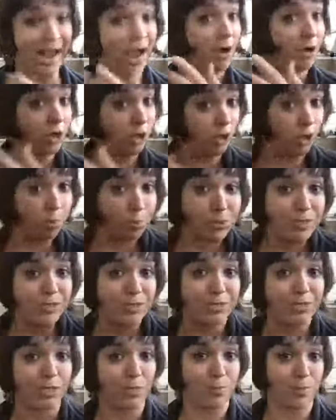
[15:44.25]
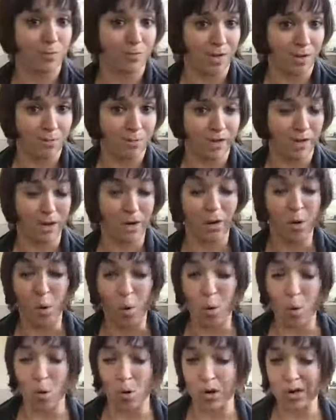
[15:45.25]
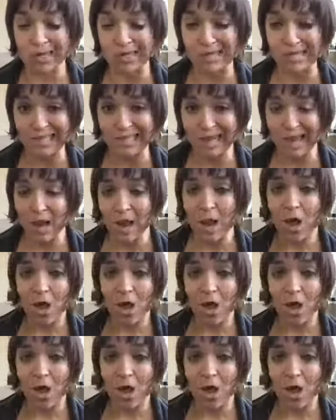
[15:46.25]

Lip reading: and how your business could be made better. Or